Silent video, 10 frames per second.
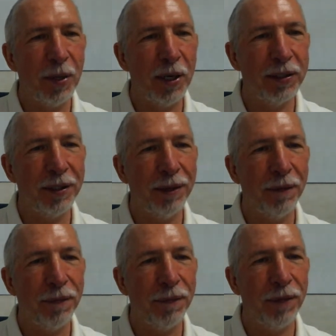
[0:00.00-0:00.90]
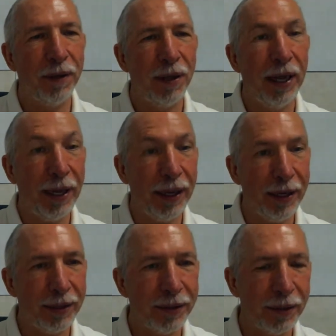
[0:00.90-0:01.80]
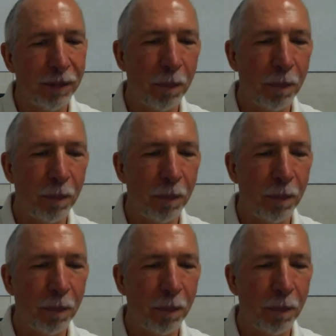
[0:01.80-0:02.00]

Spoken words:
ourselves as,